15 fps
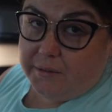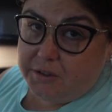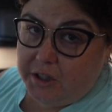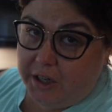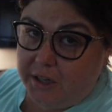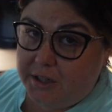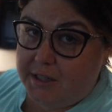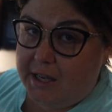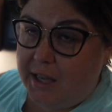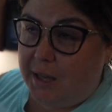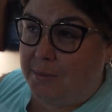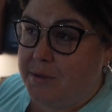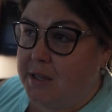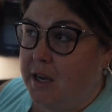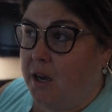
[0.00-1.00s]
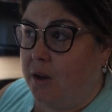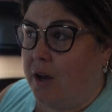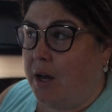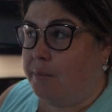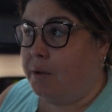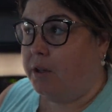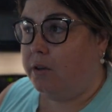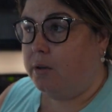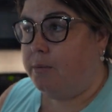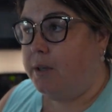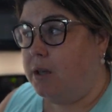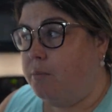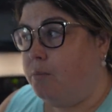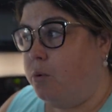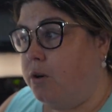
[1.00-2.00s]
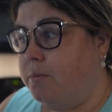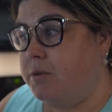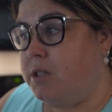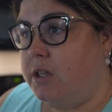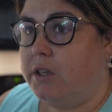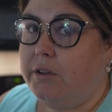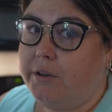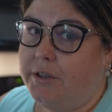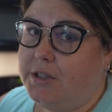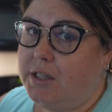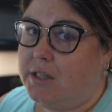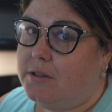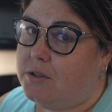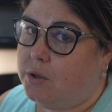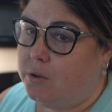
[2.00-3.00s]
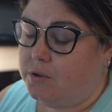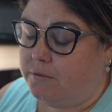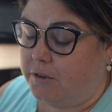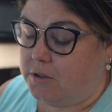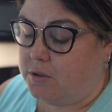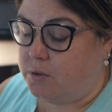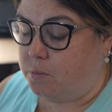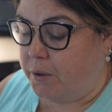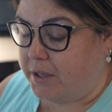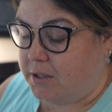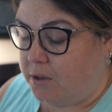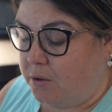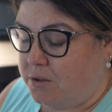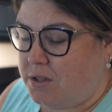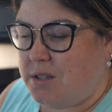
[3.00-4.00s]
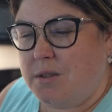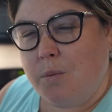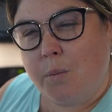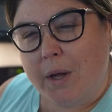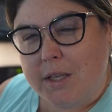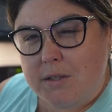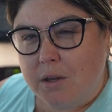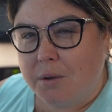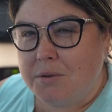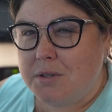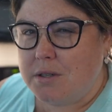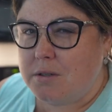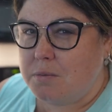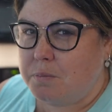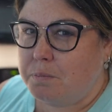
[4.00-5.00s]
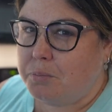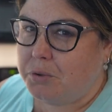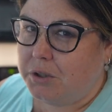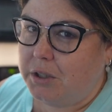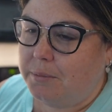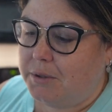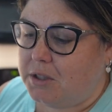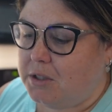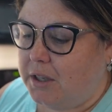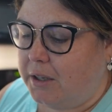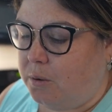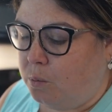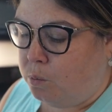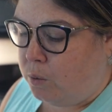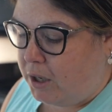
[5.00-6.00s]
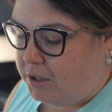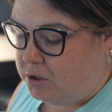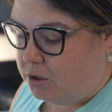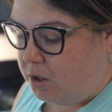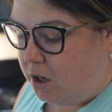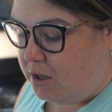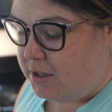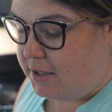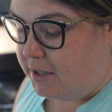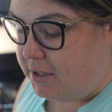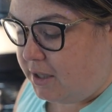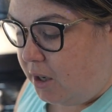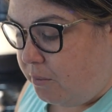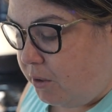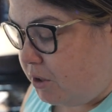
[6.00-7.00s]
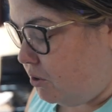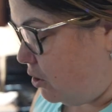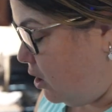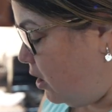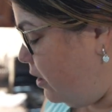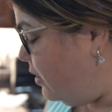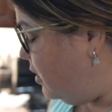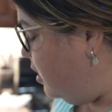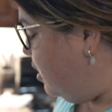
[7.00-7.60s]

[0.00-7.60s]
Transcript: Trader Sam's. Now, I'm a little bit more particular to East Coast versus West Coast because the West Coast is pretty much like a restaurant, sit-down restaurant.